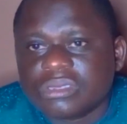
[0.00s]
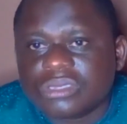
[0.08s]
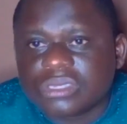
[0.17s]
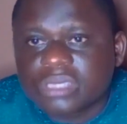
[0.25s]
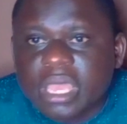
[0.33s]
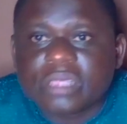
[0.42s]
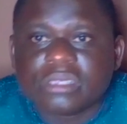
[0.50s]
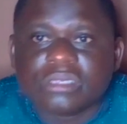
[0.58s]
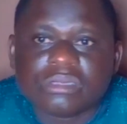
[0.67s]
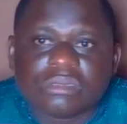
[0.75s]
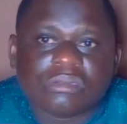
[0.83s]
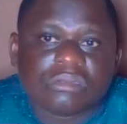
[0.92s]

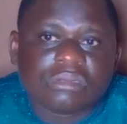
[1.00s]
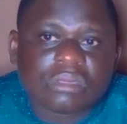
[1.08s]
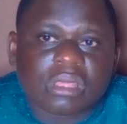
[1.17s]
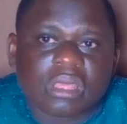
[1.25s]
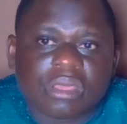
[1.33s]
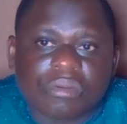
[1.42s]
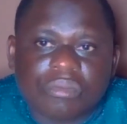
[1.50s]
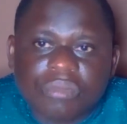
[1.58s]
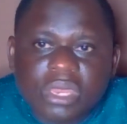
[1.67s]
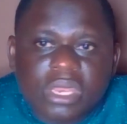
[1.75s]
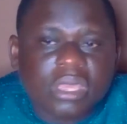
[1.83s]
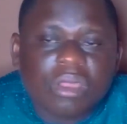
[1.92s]
states.
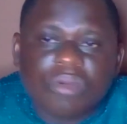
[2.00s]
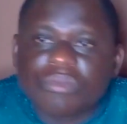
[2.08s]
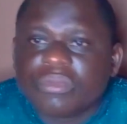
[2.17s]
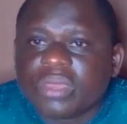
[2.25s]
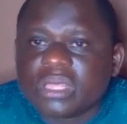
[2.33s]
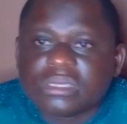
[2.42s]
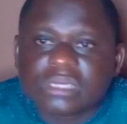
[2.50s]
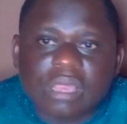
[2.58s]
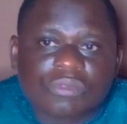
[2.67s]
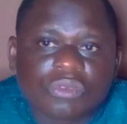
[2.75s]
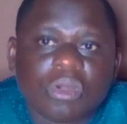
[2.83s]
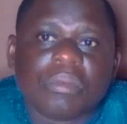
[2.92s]
Many governments
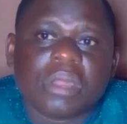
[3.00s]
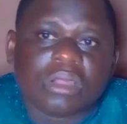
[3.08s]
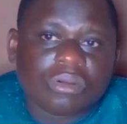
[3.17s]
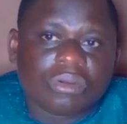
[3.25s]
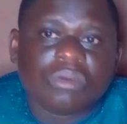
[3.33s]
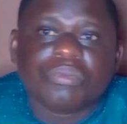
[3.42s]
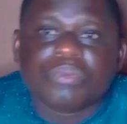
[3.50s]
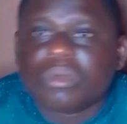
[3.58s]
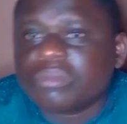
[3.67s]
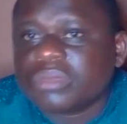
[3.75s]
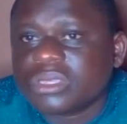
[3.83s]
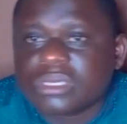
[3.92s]
have come and go,
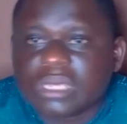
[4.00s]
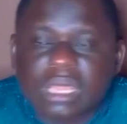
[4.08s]
promise,